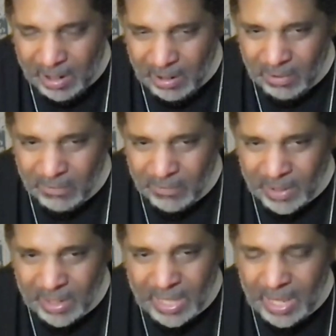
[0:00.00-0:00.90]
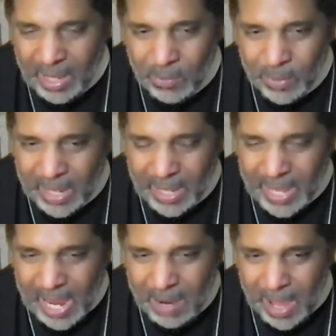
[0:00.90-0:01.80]
of a king when they
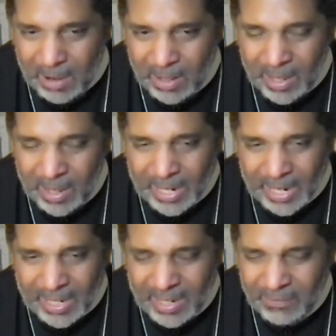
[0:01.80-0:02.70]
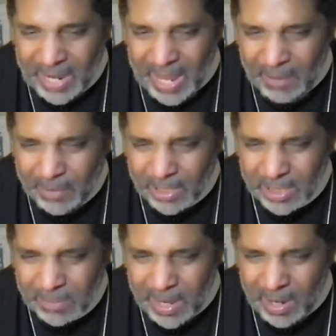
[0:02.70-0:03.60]
came out, and they didn't even have the
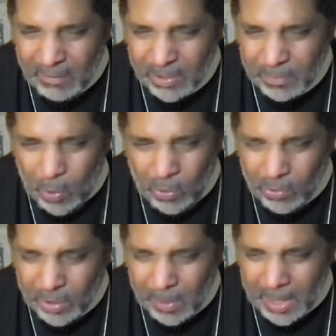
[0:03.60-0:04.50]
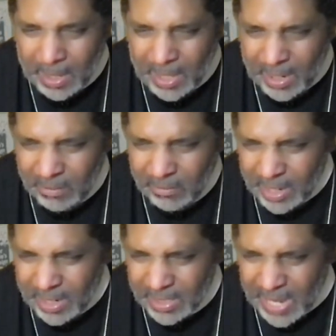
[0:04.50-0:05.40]
smell of smoke on them. And the king looked
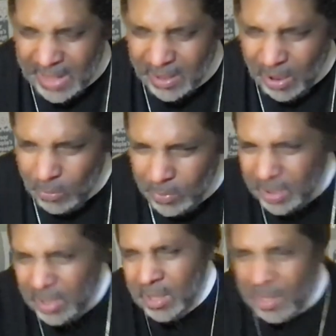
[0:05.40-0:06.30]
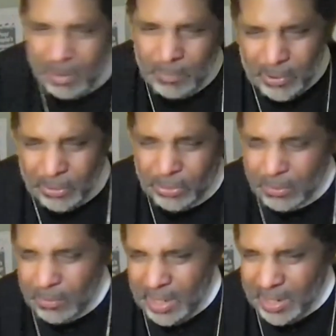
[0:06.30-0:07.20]
in and said, "I thought we put
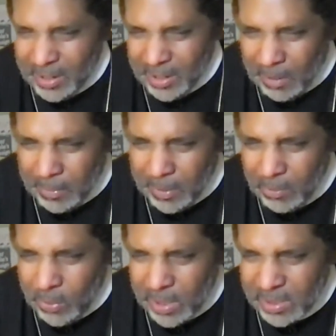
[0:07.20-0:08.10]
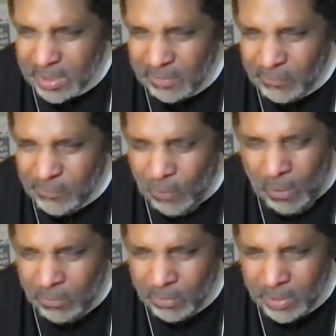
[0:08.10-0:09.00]
three in there, but what's this
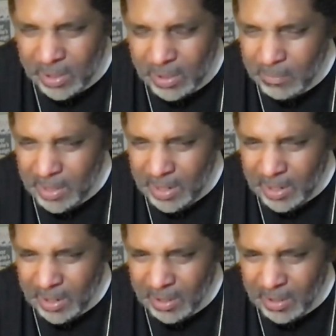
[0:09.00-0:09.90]
fourth one in the meeting?"